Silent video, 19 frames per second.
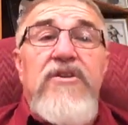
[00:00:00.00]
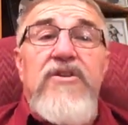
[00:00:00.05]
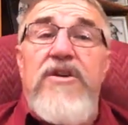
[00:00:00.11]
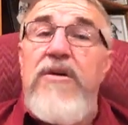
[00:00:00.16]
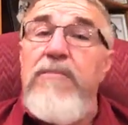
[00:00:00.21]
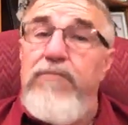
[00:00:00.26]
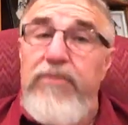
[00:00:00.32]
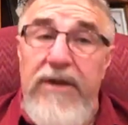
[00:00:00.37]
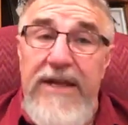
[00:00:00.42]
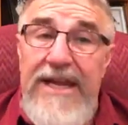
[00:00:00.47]

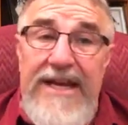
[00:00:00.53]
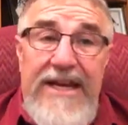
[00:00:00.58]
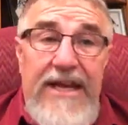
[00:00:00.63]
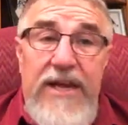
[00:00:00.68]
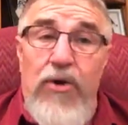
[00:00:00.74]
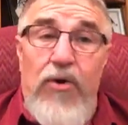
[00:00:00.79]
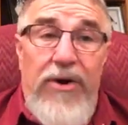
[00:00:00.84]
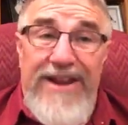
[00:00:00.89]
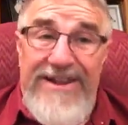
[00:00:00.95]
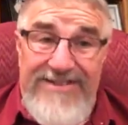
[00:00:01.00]
completely
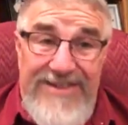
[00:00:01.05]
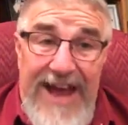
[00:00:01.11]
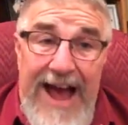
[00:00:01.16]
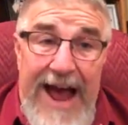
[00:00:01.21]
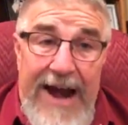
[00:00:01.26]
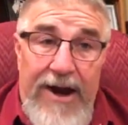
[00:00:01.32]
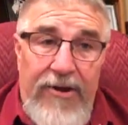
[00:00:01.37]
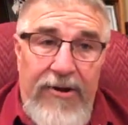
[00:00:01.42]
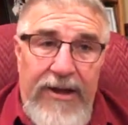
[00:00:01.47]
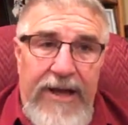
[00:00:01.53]
or
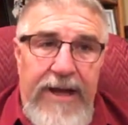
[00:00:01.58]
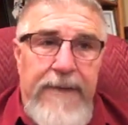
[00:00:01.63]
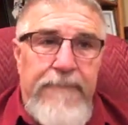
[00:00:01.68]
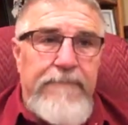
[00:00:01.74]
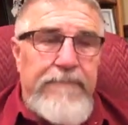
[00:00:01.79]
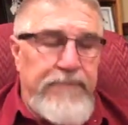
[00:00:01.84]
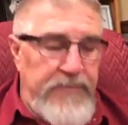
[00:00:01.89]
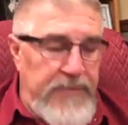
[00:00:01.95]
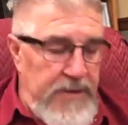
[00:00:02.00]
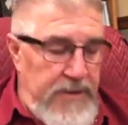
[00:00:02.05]
entirely.
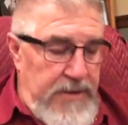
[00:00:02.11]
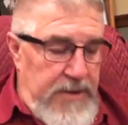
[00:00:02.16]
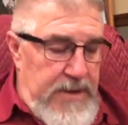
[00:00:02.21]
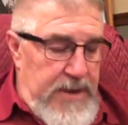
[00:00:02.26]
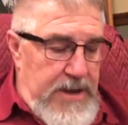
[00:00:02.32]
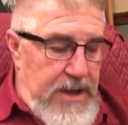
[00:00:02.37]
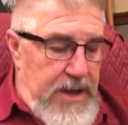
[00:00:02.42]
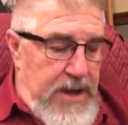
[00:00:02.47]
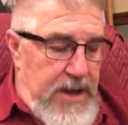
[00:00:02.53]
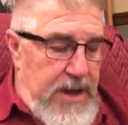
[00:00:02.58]

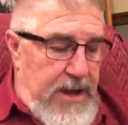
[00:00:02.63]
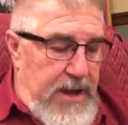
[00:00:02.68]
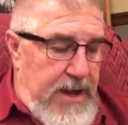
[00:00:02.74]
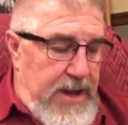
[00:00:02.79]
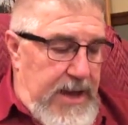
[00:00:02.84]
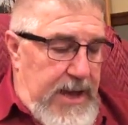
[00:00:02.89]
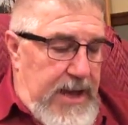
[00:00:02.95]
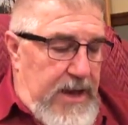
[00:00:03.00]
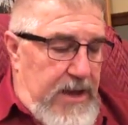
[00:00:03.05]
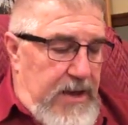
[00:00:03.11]
Uh,
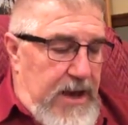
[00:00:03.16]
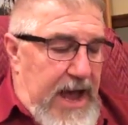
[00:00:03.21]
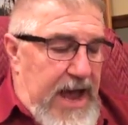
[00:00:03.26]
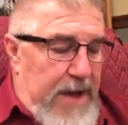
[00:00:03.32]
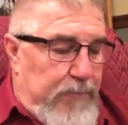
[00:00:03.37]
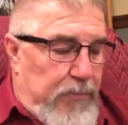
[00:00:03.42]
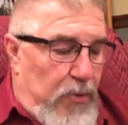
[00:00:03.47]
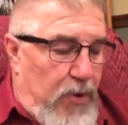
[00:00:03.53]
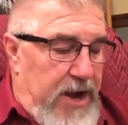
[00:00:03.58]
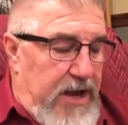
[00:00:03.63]
and I
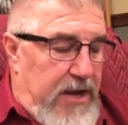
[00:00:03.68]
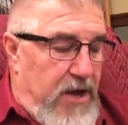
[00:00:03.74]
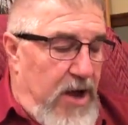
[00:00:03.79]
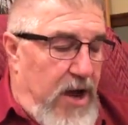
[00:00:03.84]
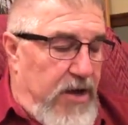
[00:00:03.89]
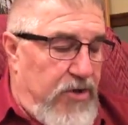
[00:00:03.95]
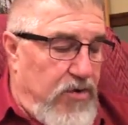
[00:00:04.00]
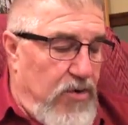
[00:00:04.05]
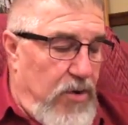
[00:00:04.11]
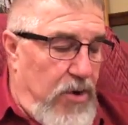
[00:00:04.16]
pray,
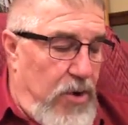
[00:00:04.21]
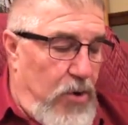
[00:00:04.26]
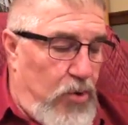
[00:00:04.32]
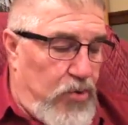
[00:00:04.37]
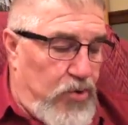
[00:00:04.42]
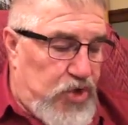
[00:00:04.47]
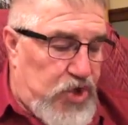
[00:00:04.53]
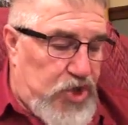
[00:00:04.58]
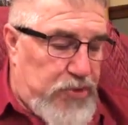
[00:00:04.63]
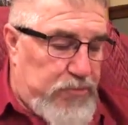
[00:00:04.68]
God, your
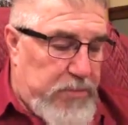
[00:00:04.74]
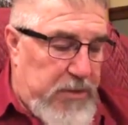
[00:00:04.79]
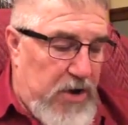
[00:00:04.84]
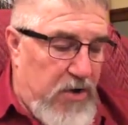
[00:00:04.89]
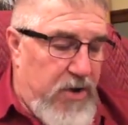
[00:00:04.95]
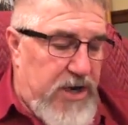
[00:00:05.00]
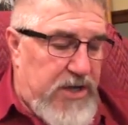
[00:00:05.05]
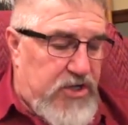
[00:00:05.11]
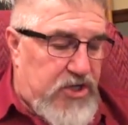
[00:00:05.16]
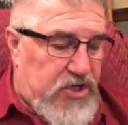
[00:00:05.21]
whole
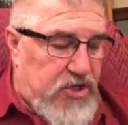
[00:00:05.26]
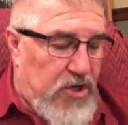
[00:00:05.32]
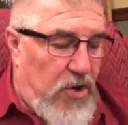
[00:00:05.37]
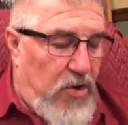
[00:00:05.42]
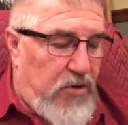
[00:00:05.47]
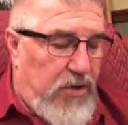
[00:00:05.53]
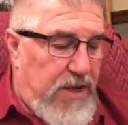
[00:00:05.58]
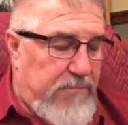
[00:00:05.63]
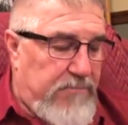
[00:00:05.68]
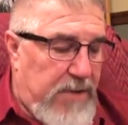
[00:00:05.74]
spirit,
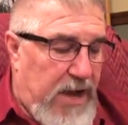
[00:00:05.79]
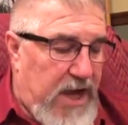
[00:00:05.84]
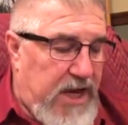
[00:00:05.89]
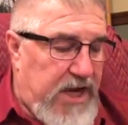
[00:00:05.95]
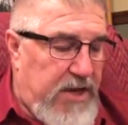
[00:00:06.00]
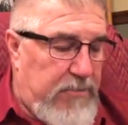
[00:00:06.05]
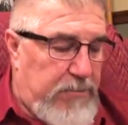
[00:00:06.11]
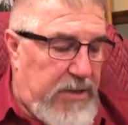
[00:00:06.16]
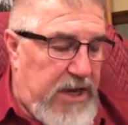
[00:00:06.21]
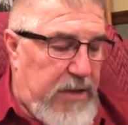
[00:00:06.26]
soul, and
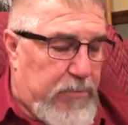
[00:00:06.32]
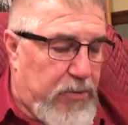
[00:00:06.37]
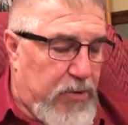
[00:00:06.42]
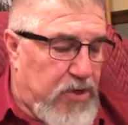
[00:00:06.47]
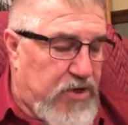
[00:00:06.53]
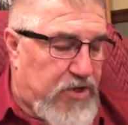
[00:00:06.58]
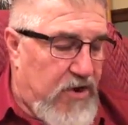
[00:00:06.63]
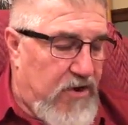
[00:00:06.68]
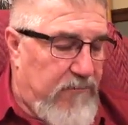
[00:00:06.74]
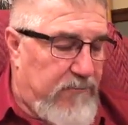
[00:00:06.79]
body be
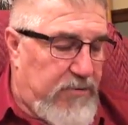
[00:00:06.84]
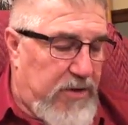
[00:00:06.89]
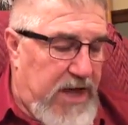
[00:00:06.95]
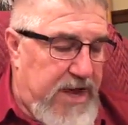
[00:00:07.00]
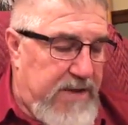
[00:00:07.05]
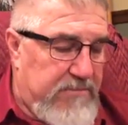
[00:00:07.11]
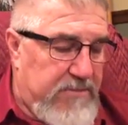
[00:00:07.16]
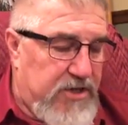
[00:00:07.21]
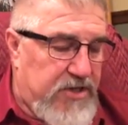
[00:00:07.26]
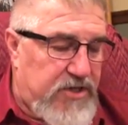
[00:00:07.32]
preserved
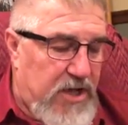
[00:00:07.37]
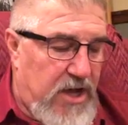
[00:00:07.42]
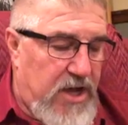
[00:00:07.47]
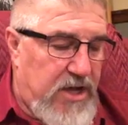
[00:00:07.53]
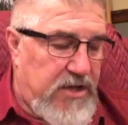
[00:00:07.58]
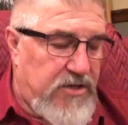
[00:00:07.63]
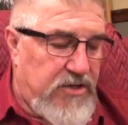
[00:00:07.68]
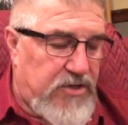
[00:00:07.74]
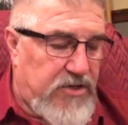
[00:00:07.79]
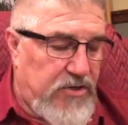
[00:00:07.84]
blameless
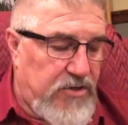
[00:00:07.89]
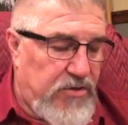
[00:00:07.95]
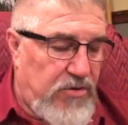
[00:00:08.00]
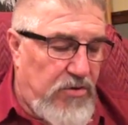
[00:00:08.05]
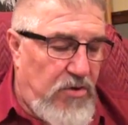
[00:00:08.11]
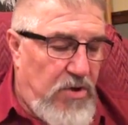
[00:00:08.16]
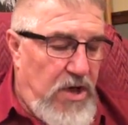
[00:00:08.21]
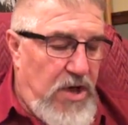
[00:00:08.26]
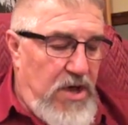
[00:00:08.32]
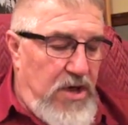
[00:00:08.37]

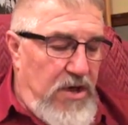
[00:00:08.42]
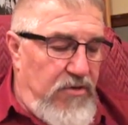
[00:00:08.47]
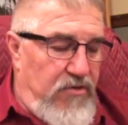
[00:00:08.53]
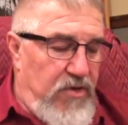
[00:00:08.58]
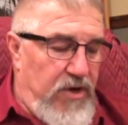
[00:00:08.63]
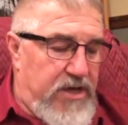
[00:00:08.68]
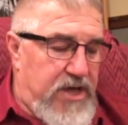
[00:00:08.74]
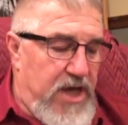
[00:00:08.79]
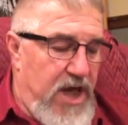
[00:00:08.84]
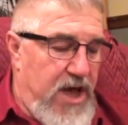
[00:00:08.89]
unto
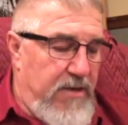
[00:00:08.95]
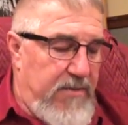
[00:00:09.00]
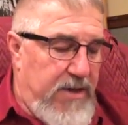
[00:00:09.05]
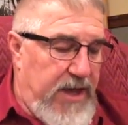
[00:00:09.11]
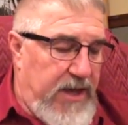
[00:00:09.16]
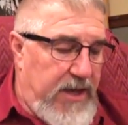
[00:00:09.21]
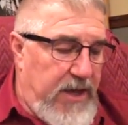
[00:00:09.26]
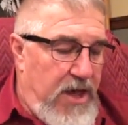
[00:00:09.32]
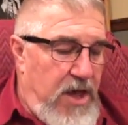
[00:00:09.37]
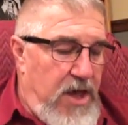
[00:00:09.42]
the
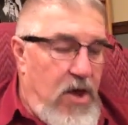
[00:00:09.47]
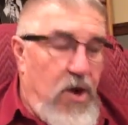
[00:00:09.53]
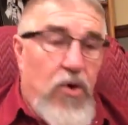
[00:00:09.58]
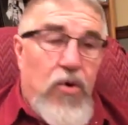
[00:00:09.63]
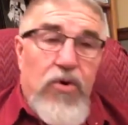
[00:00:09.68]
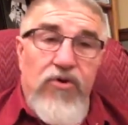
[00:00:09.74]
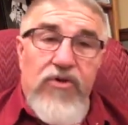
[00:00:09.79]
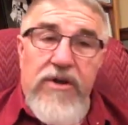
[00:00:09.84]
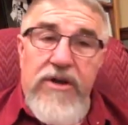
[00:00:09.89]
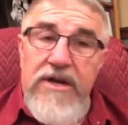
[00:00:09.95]
coming
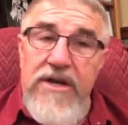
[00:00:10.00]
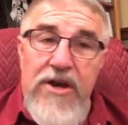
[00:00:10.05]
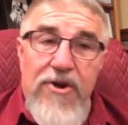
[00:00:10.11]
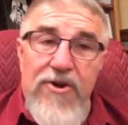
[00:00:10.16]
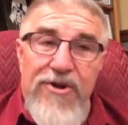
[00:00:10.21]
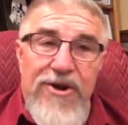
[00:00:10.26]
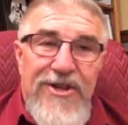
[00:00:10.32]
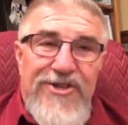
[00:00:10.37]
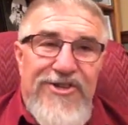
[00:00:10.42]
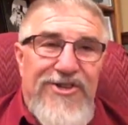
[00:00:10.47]
or the
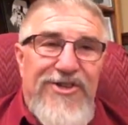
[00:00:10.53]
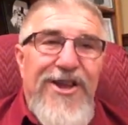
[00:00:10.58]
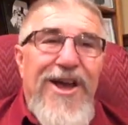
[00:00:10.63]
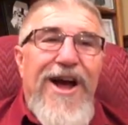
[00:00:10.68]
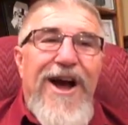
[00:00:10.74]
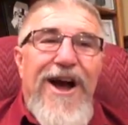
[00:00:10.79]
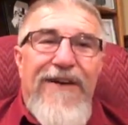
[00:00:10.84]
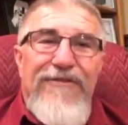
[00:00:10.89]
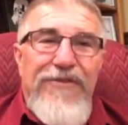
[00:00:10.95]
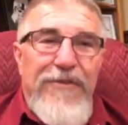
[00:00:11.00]
nearness
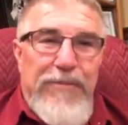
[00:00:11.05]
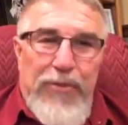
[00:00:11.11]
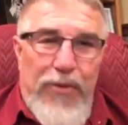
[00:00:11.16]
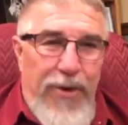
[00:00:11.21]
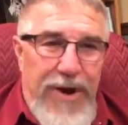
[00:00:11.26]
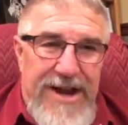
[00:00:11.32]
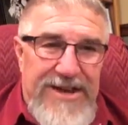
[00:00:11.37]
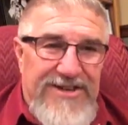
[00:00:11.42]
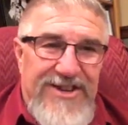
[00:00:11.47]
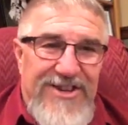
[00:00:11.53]
of the
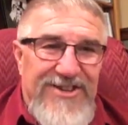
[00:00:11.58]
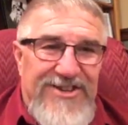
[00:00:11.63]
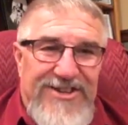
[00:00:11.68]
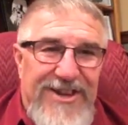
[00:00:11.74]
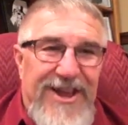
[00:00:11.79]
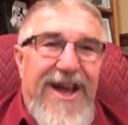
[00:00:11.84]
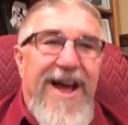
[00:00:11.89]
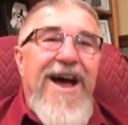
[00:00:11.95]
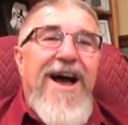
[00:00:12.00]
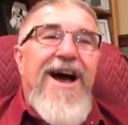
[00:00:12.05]
presence
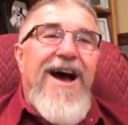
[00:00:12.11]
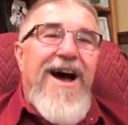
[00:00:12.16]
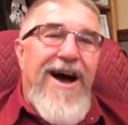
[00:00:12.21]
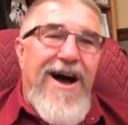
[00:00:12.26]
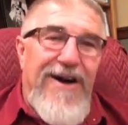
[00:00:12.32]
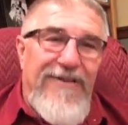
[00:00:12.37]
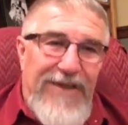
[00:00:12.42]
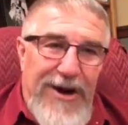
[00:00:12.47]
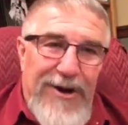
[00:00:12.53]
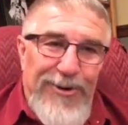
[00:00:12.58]

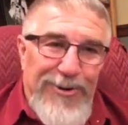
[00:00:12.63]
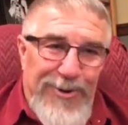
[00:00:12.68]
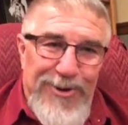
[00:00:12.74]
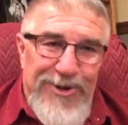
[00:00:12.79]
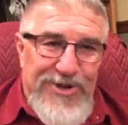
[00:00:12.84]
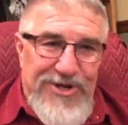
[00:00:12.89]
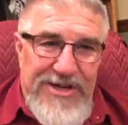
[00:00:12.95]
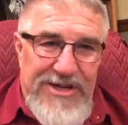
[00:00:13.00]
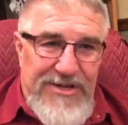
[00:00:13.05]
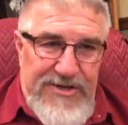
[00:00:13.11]
of our Lord
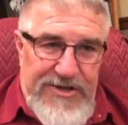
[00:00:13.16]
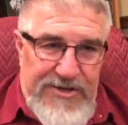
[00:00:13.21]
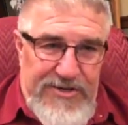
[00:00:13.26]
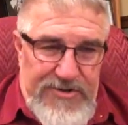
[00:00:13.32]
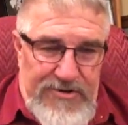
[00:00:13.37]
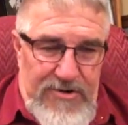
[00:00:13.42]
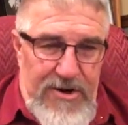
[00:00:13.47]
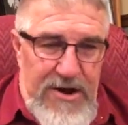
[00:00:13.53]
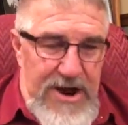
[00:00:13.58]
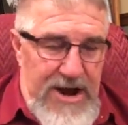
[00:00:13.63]
Jesus
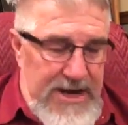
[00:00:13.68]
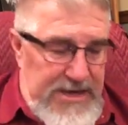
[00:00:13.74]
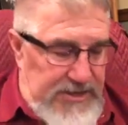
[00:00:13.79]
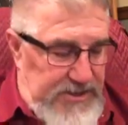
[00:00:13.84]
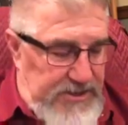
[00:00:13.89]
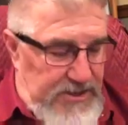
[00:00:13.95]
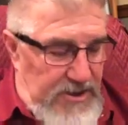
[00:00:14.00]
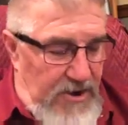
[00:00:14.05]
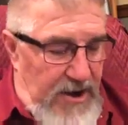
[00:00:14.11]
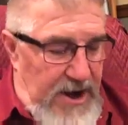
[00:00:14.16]

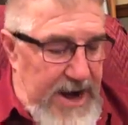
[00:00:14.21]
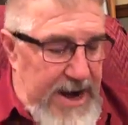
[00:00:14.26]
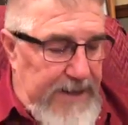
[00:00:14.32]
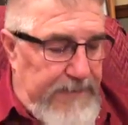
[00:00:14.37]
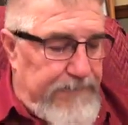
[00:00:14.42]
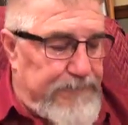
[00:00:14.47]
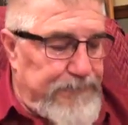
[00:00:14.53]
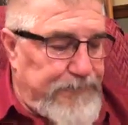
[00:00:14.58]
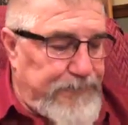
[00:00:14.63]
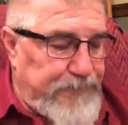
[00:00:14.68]
Christ. All right?